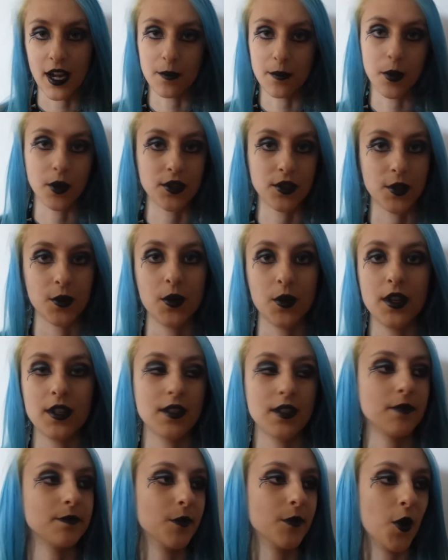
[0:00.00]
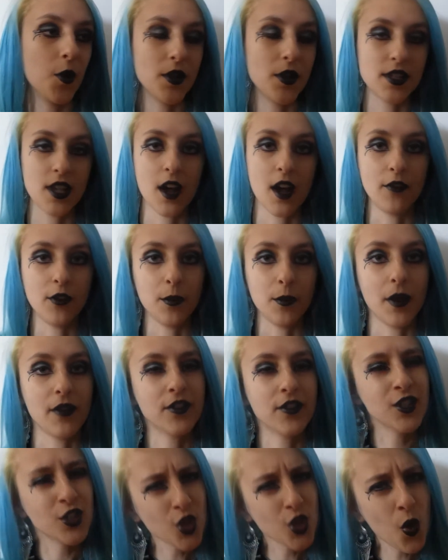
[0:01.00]
Harry Potter quiz, always a
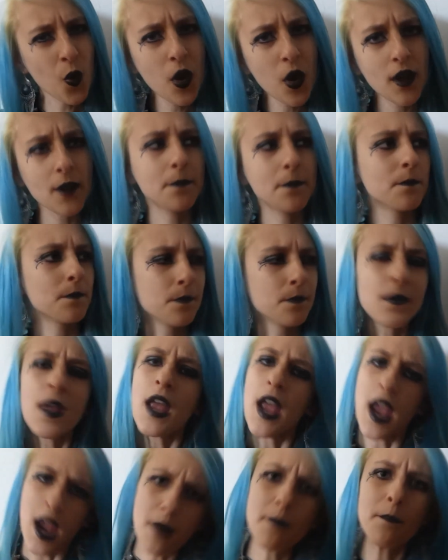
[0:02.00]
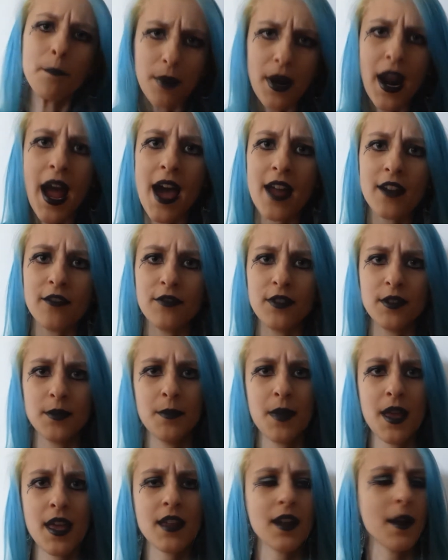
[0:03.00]
Hufflepuff. And you know what? I'm proud of it,
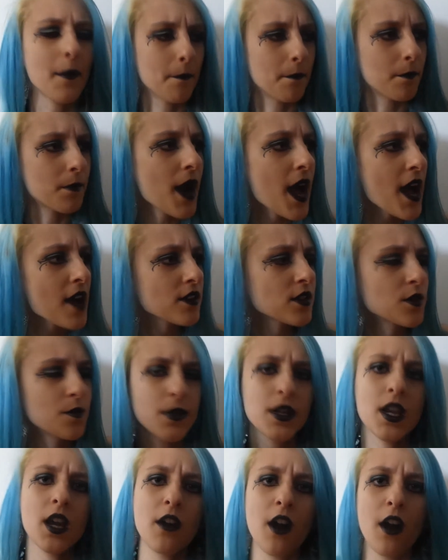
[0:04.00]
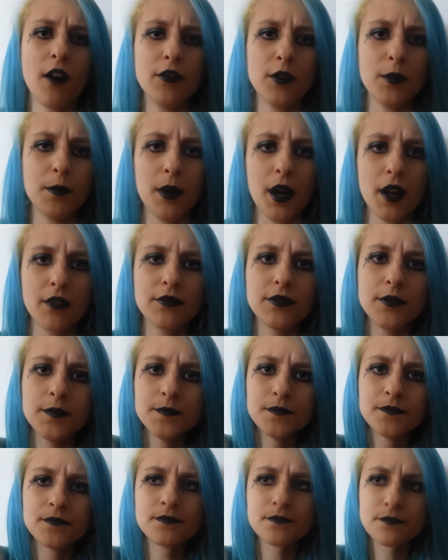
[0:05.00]
man. I'm proud to be a Hufflepuff.
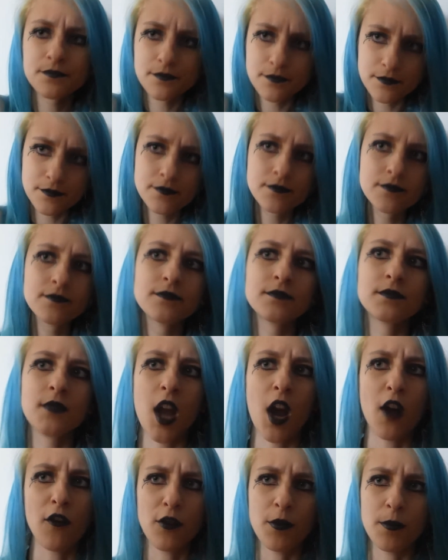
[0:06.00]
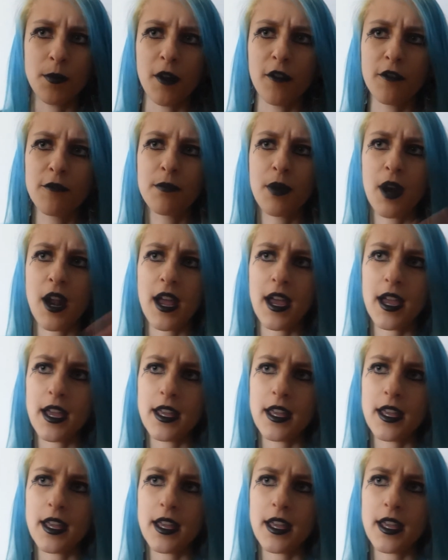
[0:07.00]
Hufflepuff pride.